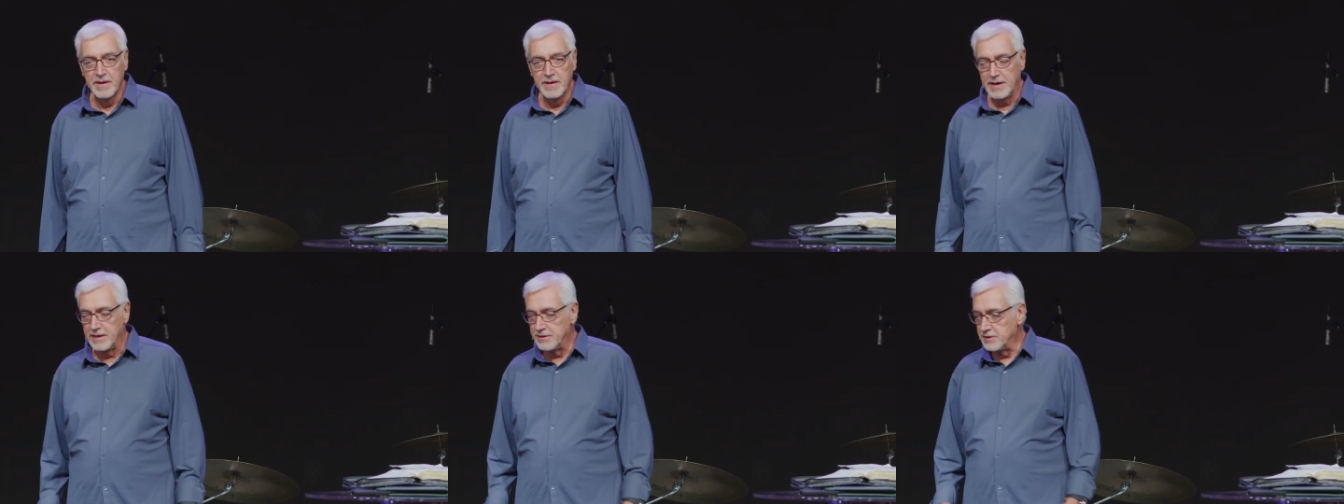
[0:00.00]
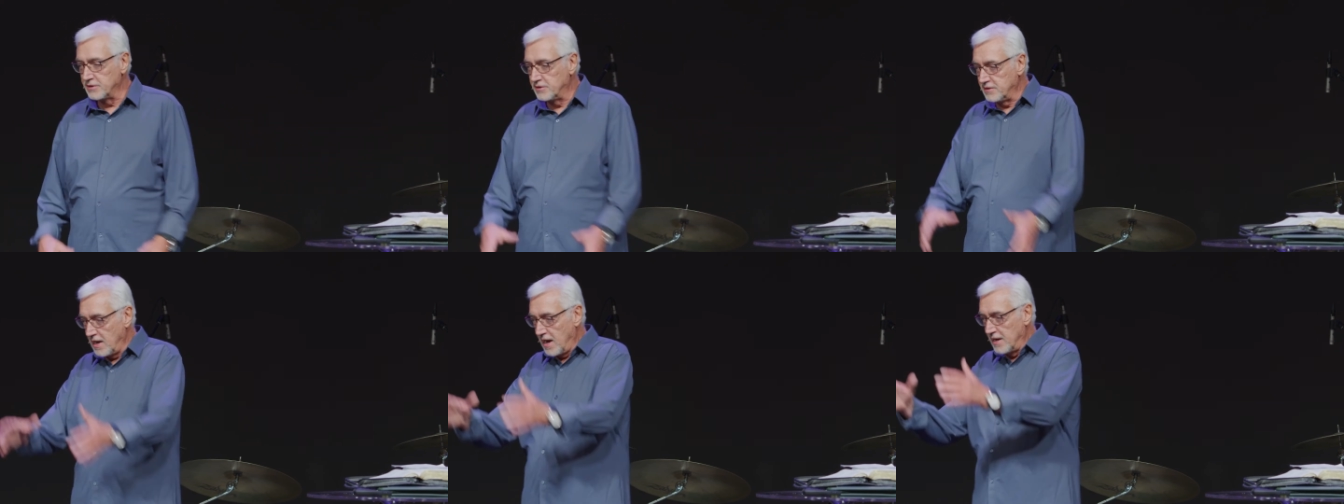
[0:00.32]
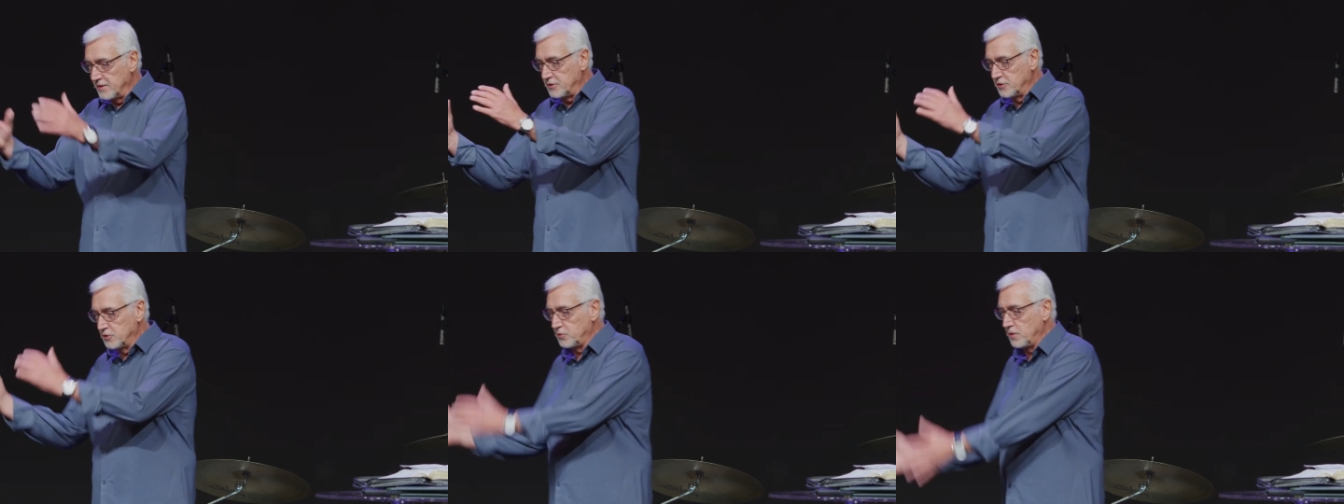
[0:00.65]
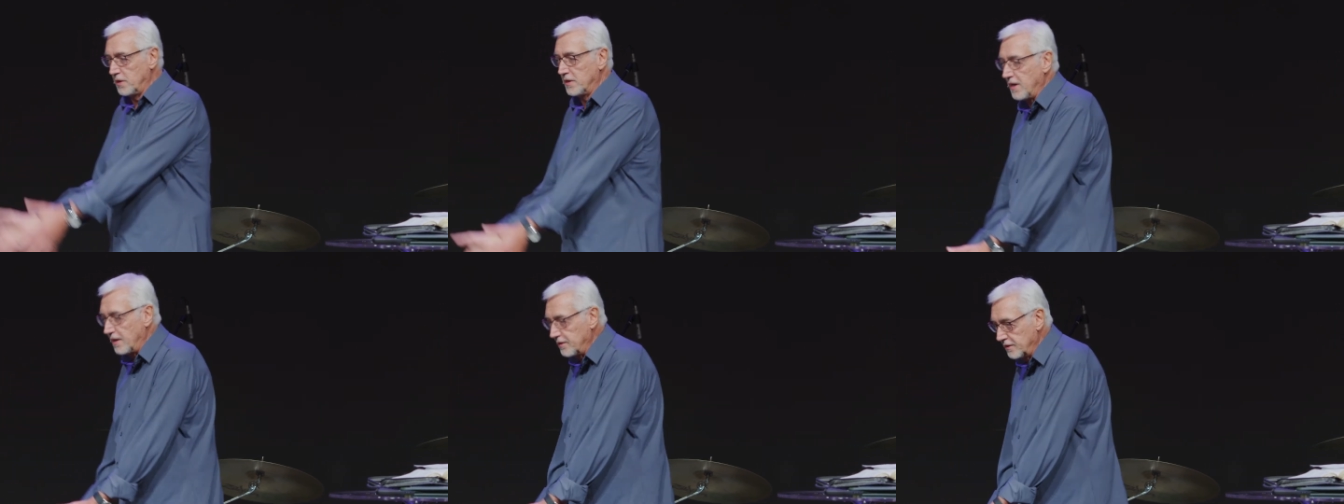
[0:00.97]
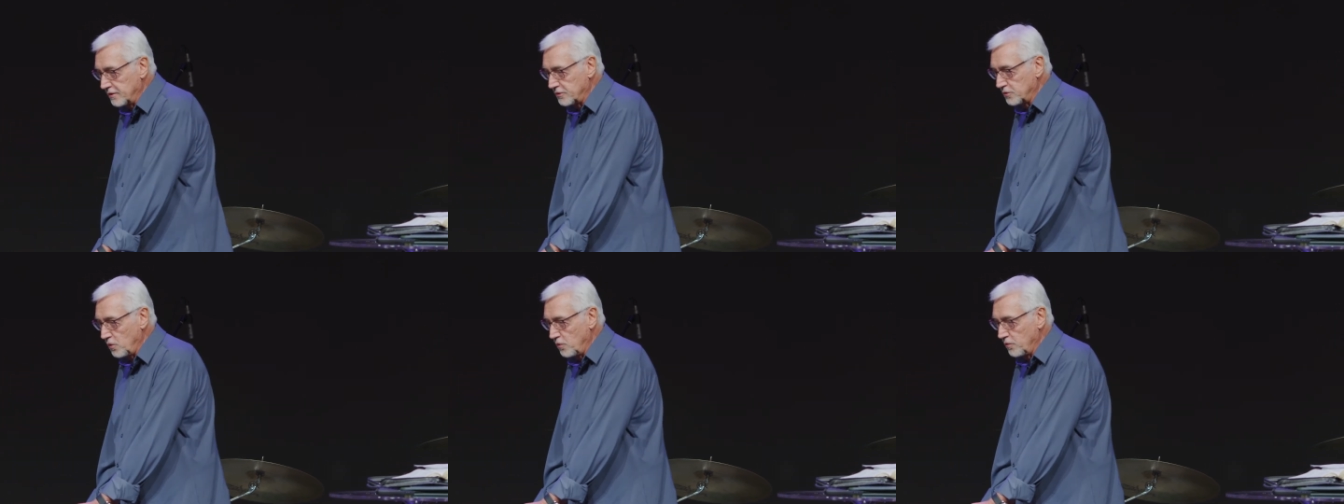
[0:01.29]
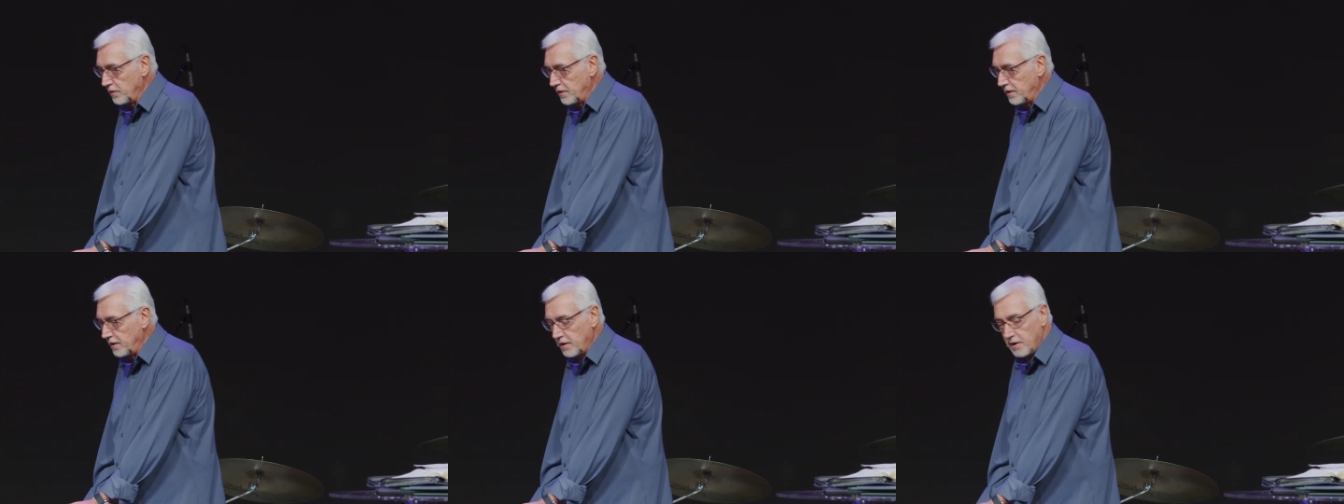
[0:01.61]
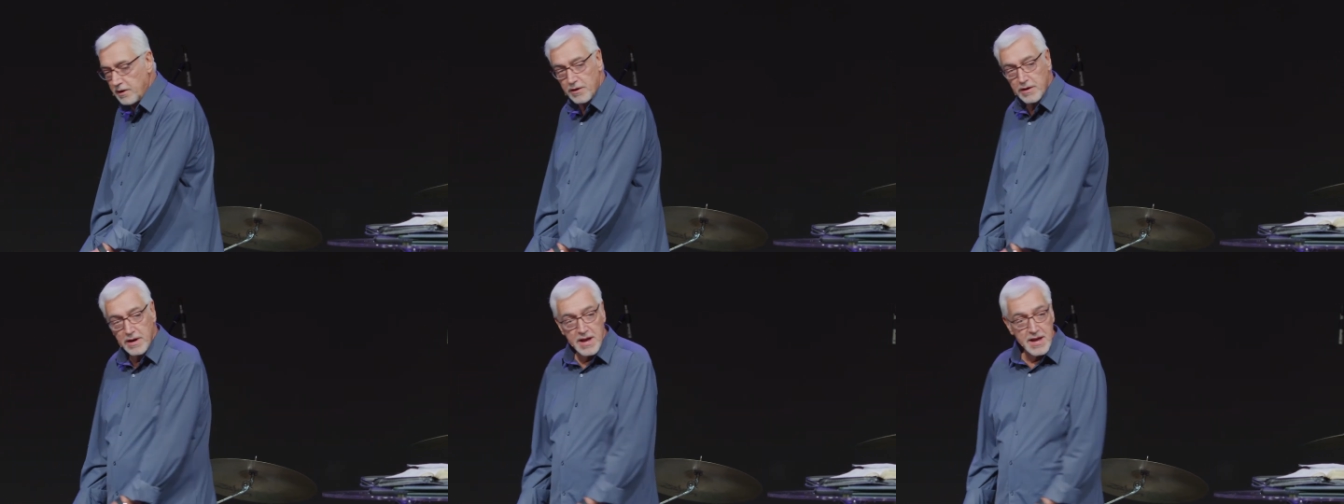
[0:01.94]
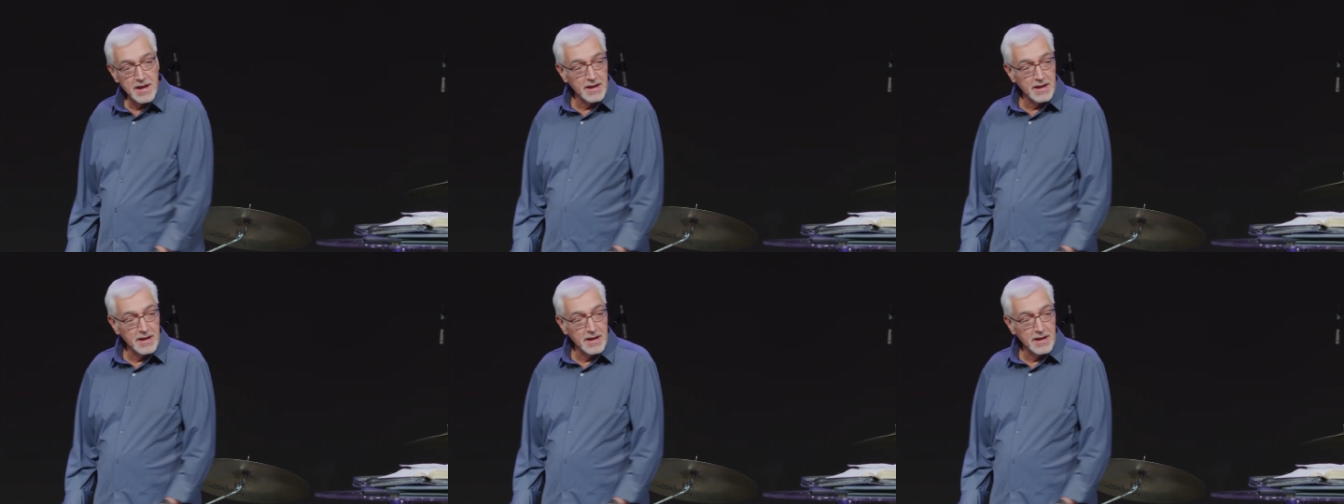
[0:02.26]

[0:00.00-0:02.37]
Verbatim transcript: and just concentrate on this over here,